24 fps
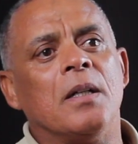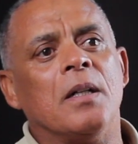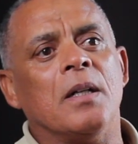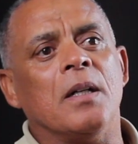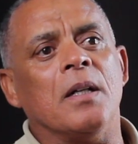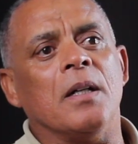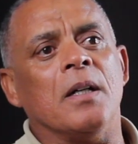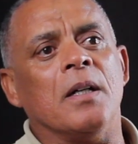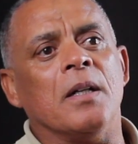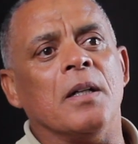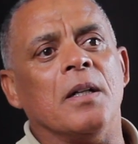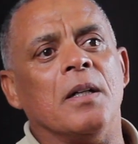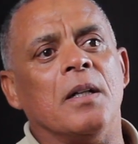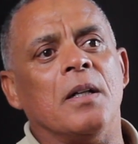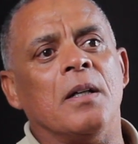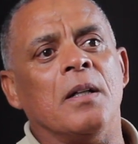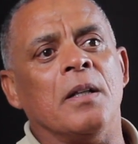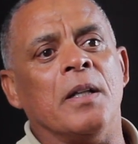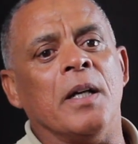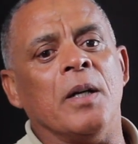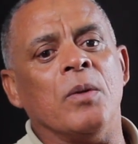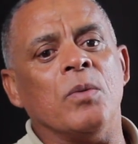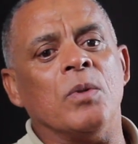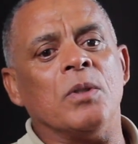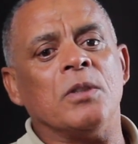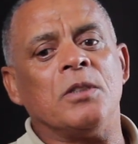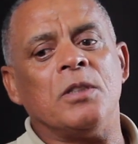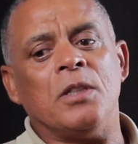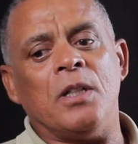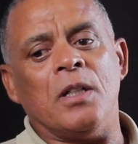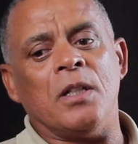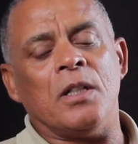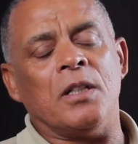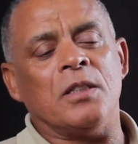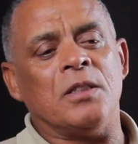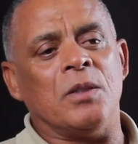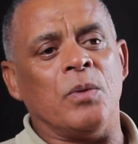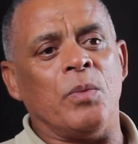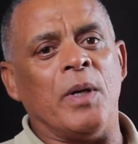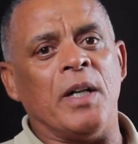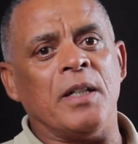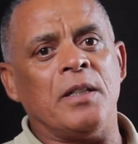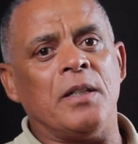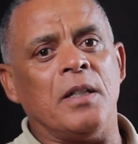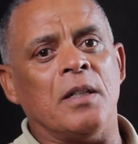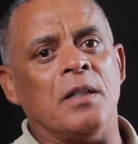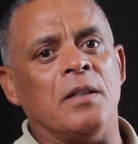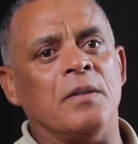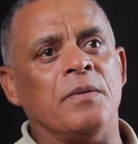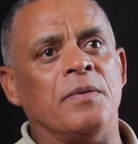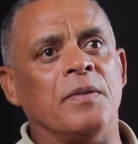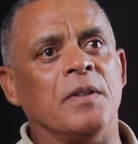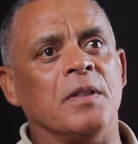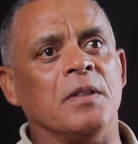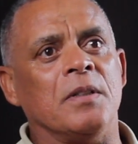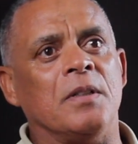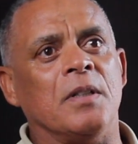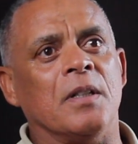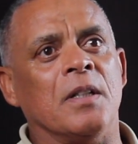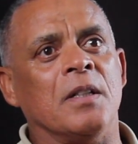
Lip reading: they will see it as a white elephant.